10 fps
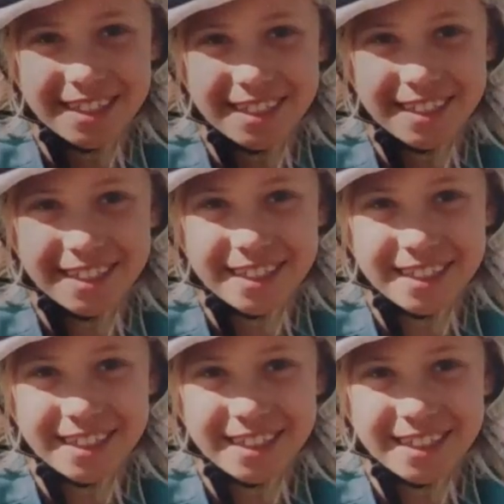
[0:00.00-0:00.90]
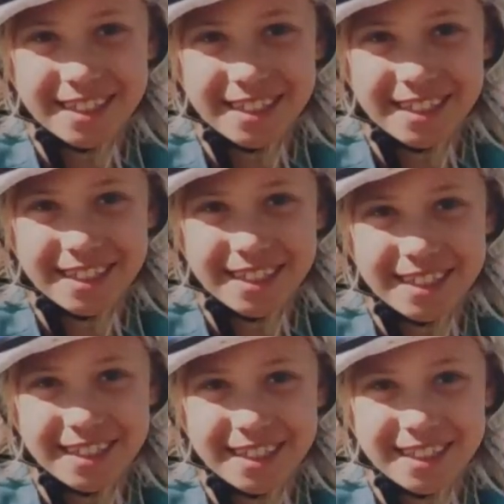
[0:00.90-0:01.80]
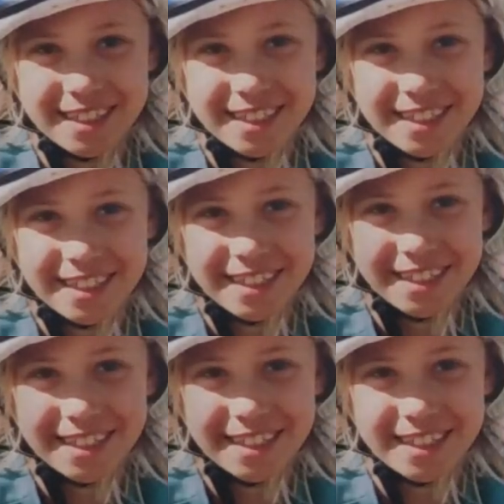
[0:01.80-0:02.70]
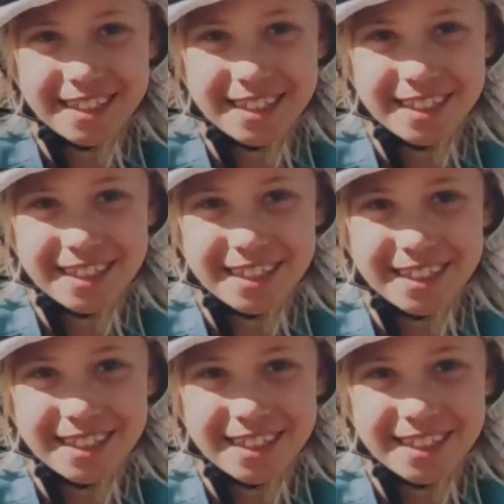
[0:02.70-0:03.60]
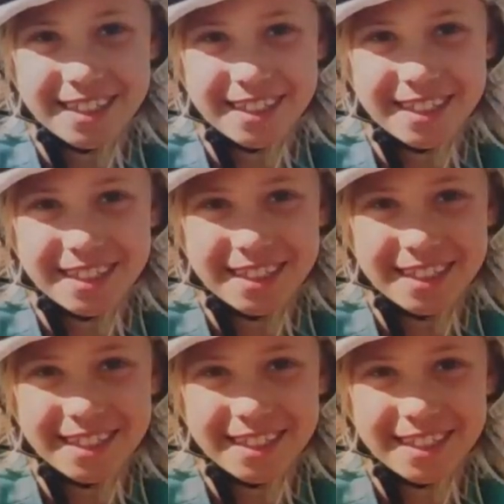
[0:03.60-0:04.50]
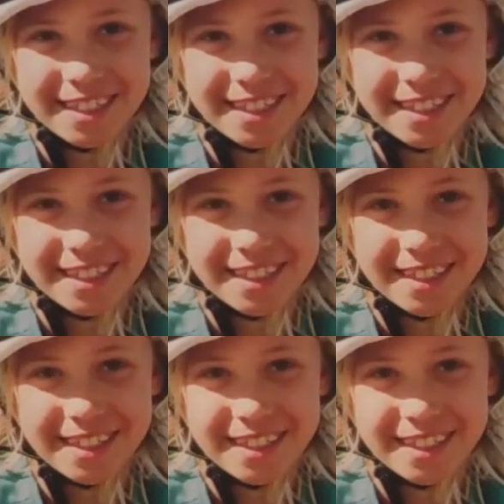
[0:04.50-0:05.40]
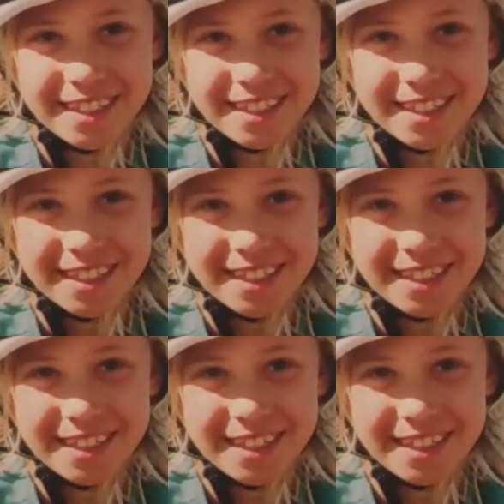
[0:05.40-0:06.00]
This person isn't speaking.